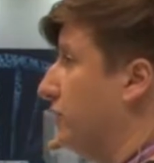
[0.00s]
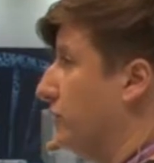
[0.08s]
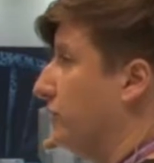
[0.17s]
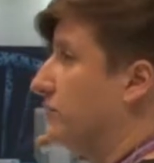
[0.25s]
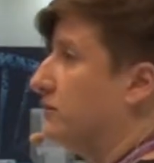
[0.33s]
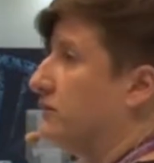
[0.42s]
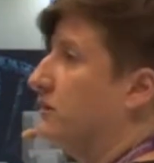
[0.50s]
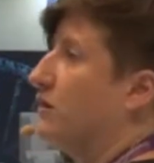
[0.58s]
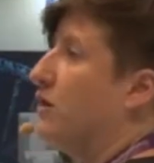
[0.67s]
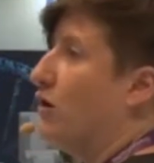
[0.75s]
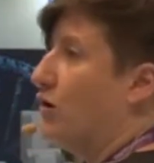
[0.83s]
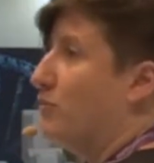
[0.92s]
dots
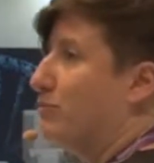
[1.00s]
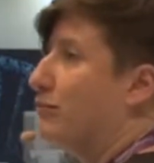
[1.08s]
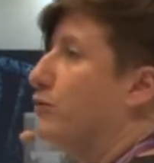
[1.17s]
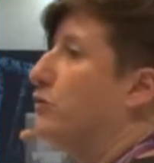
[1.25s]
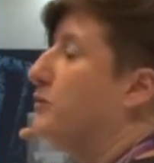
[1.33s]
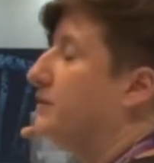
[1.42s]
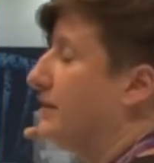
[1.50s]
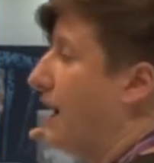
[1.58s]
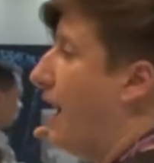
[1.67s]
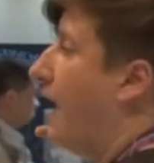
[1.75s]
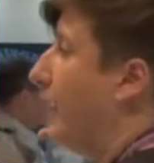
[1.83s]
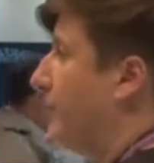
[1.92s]
or probes
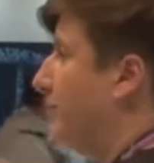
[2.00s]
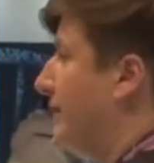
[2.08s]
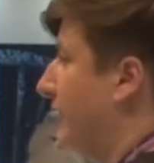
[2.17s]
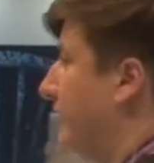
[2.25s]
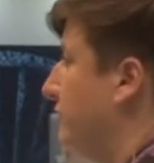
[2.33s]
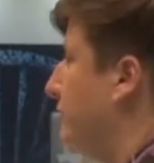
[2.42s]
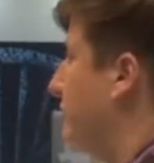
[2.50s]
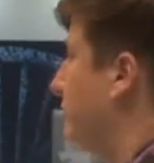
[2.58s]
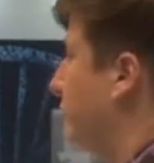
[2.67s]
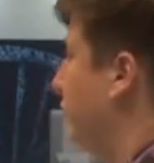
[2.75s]
that hybridize to the